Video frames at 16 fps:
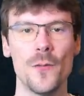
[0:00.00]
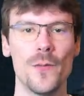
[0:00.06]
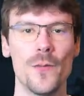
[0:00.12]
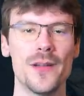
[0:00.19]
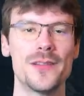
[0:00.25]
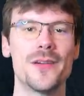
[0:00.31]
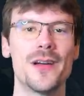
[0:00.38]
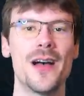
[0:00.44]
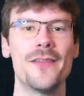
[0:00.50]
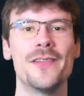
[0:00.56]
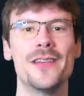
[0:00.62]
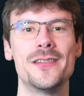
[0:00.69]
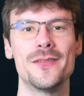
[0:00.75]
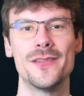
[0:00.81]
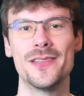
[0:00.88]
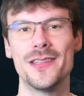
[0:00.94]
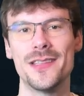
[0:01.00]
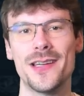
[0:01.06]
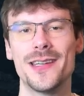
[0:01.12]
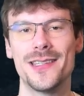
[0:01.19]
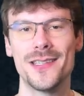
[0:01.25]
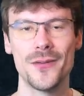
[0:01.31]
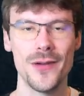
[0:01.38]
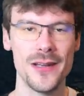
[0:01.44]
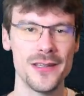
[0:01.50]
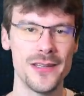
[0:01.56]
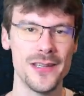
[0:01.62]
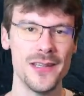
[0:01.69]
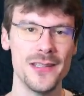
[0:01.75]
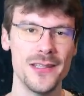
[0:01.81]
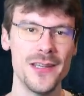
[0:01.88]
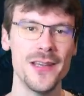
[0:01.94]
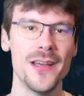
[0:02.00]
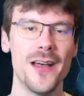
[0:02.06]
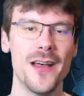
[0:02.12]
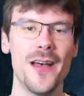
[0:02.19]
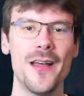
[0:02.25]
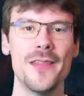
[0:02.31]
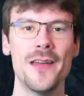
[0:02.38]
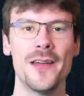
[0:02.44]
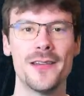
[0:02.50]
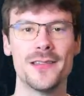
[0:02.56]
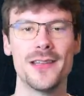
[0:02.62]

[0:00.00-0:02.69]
Once you have it, you'll see that it's quite easy and